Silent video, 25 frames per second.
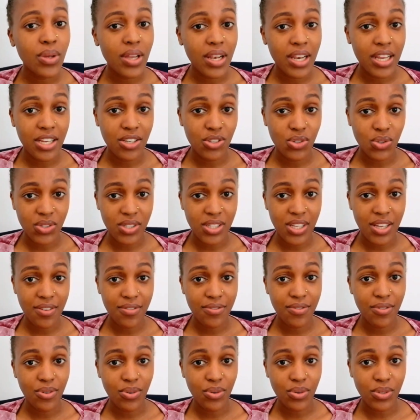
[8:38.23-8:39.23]
you are willing to stay
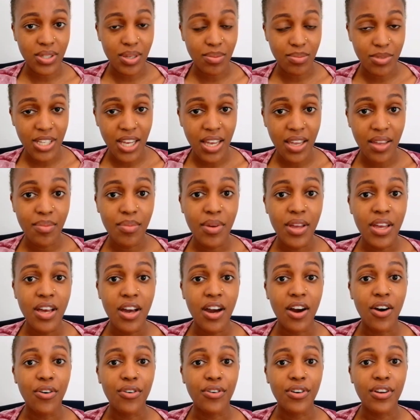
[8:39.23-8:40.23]
for some time,
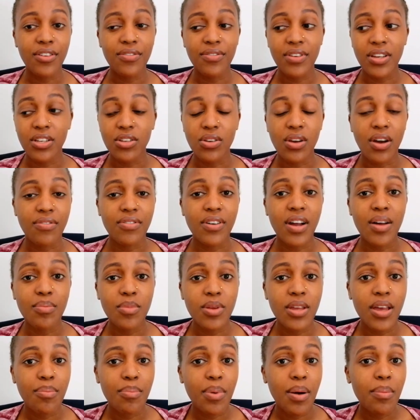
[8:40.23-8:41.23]
or even you have
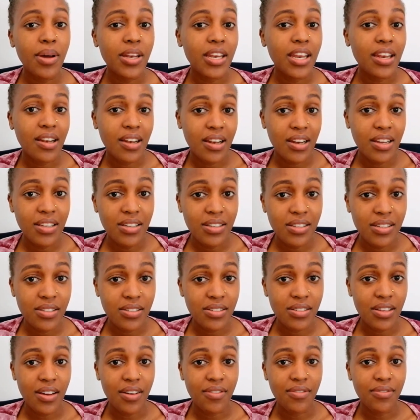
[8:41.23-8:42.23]
come here permanently
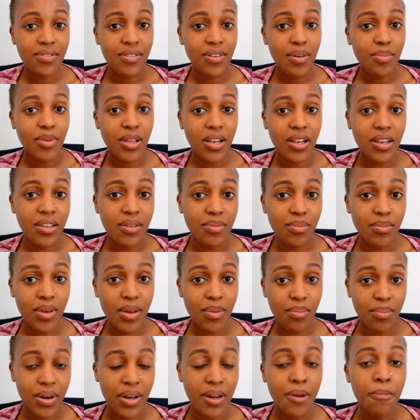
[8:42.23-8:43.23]
as a family
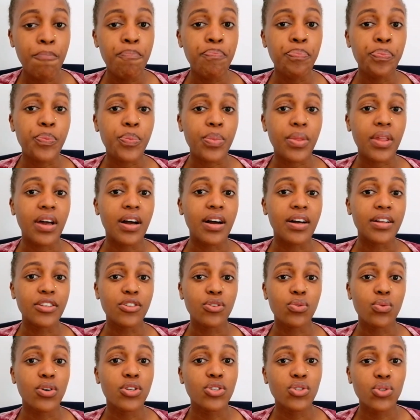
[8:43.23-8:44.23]
member
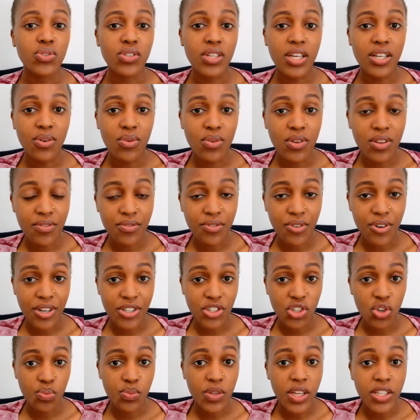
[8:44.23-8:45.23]
and you want to start looking for
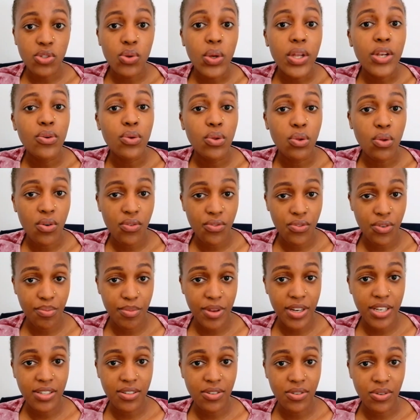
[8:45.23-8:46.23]
a job, that's when you will go for
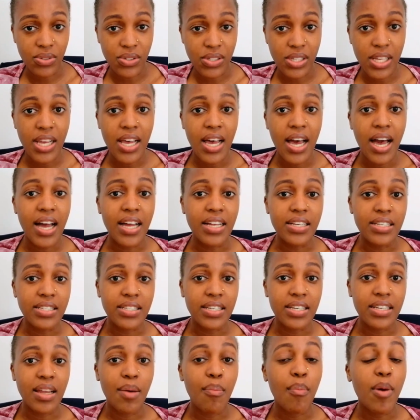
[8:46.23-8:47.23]
medicals.
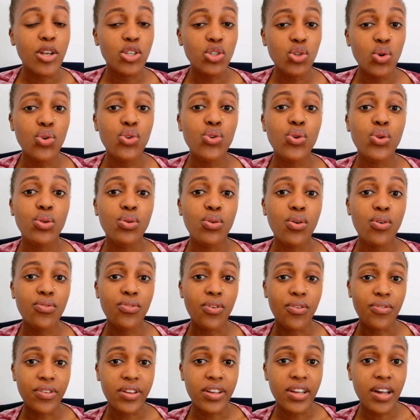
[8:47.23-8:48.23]
And number two, you will go
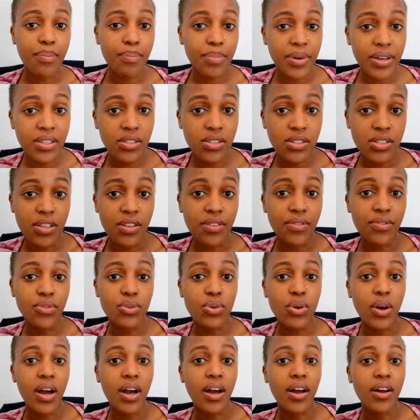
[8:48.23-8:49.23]
for fingerprints. If
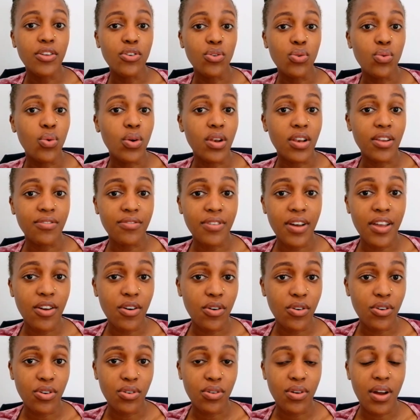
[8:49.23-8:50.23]
you qualify
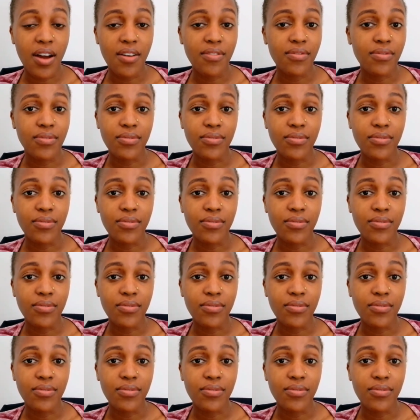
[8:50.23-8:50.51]
or